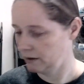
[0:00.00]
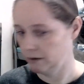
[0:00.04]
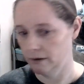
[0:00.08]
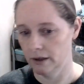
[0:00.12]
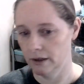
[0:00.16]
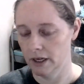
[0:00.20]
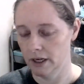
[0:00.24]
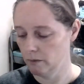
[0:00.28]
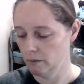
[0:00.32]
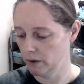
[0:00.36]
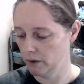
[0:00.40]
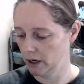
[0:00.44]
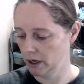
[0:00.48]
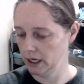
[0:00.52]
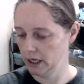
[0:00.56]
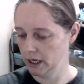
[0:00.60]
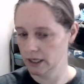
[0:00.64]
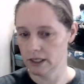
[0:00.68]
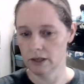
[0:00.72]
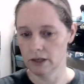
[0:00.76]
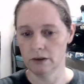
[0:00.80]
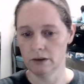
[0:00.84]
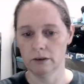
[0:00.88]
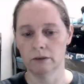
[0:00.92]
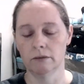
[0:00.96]
get one of
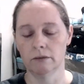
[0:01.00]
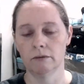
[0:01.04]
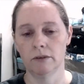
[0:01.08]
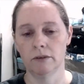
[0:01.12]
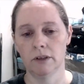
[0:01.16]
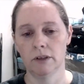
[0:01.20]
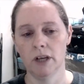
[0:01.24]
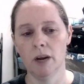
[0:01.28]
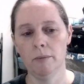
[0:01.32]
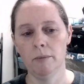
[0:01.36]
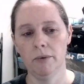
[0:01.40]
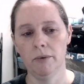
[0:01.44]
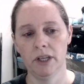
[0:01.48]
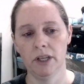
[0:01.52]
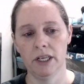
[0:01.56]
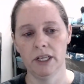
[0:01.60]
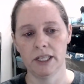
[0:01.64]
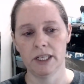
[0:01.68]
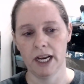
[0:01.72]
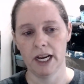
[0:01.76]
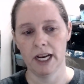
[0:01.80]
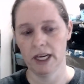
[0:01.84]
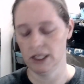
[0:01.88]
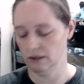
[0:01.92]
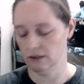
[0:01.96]
these little couple of these
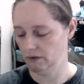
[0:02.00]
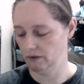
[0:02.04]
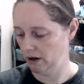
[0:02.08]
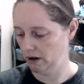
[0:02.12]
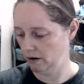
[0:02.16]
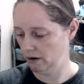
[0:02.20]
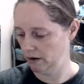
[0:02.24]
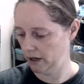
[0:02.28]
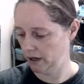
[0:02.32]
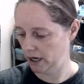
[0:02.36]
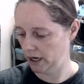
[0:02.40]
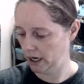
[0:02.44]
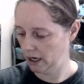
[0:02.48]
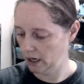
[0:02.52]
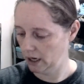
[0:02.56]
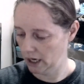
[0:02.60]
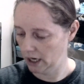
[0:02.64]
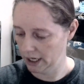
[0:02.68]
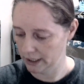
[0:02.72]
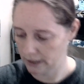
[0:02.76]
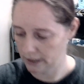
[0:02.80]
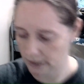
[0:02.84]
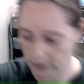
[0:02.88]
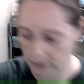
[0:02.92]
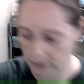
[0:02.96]
eggs over here that I got.